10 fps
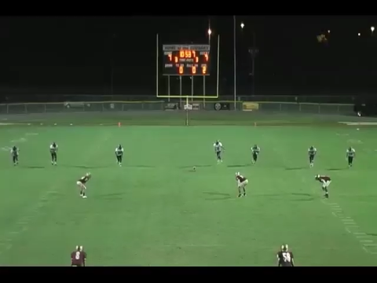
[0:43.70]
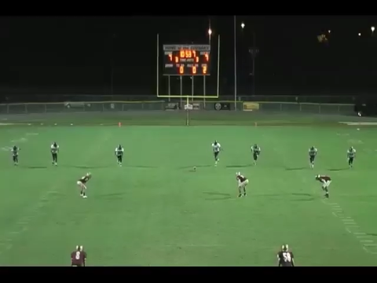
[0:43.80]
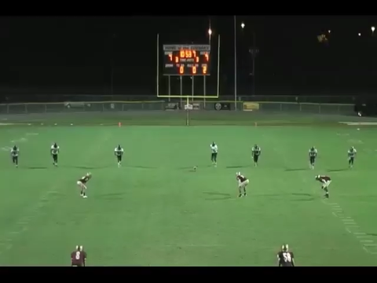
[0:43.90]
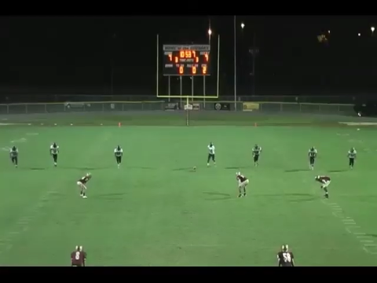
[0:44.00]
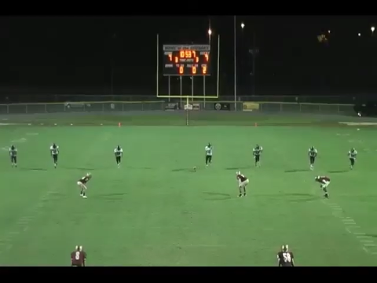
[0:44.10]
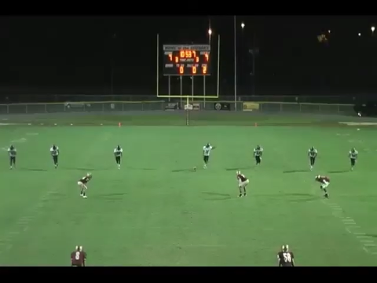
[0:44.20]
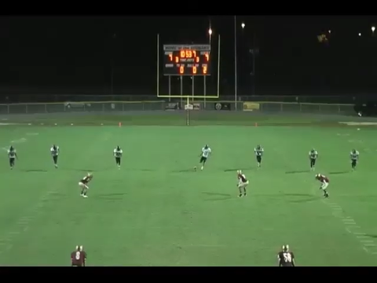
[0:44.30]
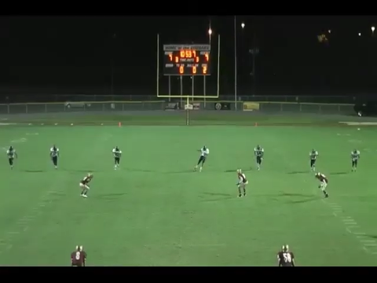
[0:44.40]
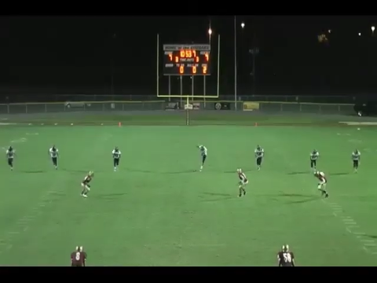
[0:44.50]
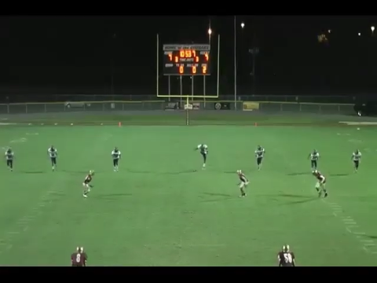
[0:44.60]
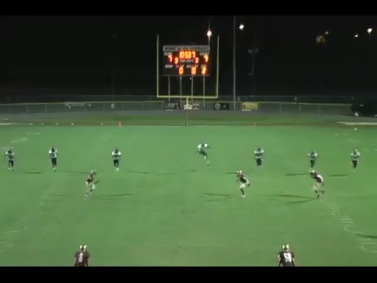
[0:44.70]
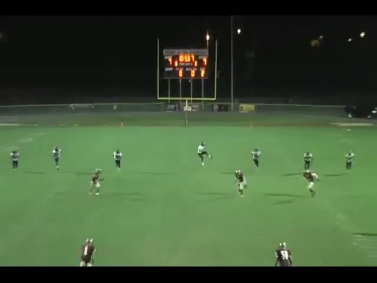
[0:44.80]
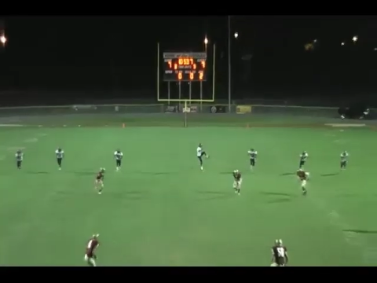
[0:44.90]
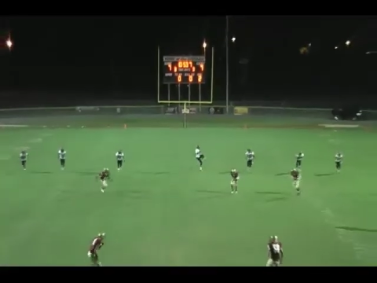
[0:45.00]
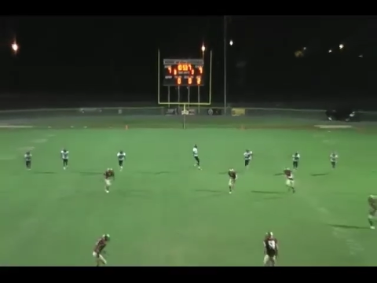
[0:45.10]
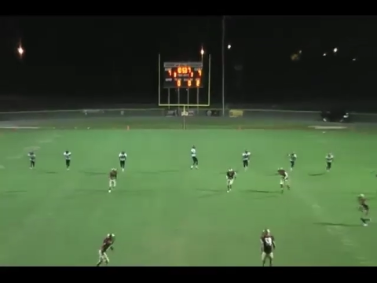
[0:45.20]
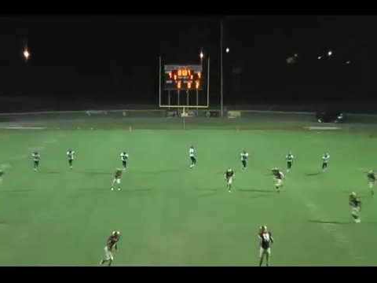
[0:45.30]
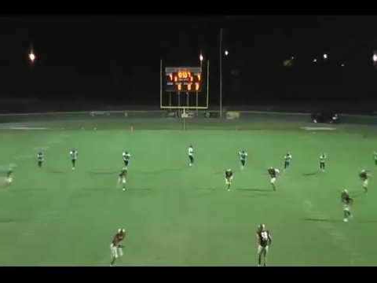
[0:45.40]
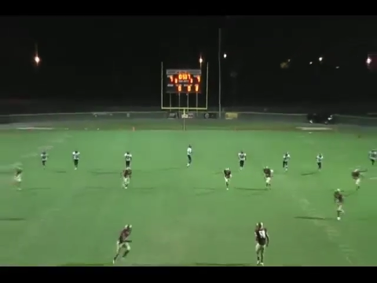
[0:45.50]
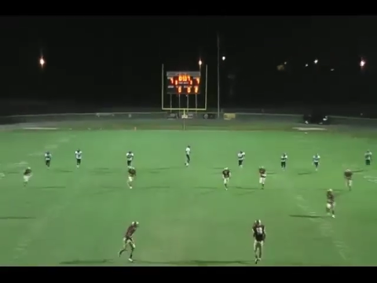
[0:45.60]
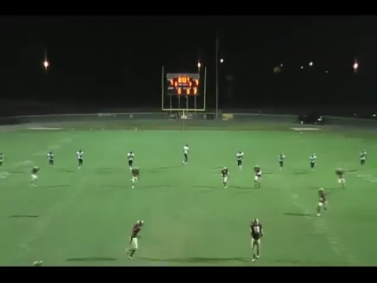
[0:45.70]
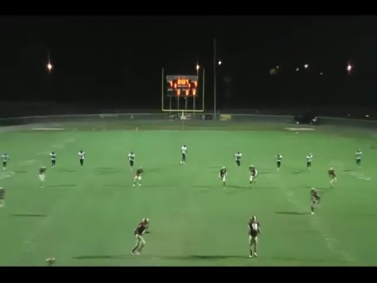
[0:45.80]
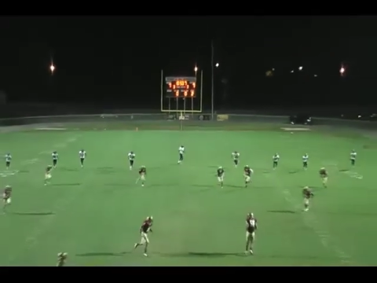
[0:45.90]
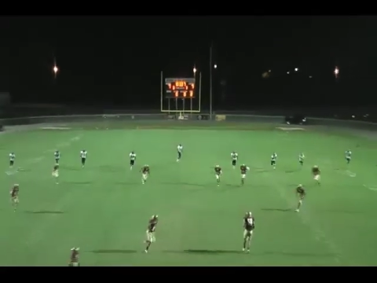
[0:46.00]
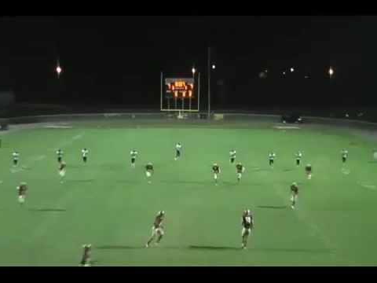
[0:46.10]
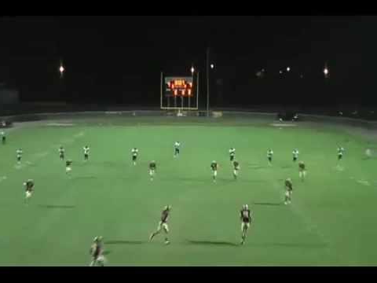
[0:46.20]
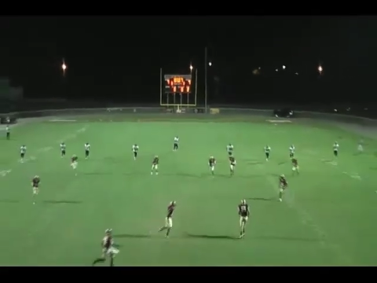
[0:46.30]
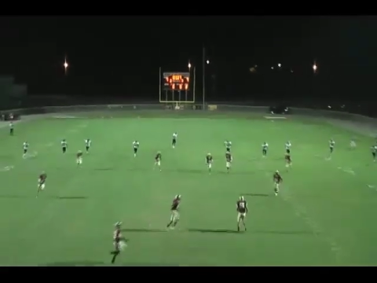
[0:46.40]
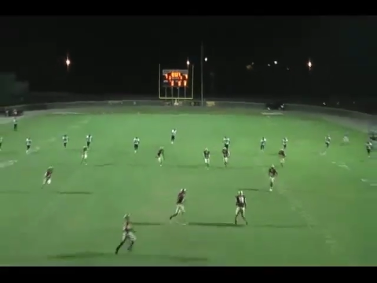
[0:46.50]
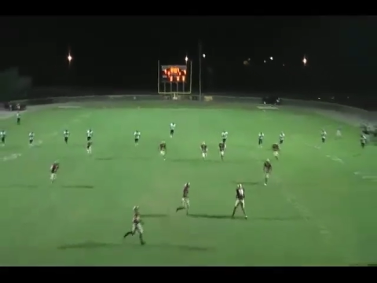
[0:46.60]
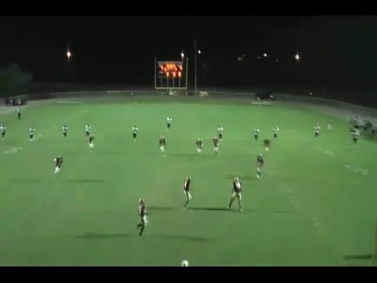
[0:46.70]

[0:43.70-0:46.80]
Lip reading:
Nobody's mouth can be seen.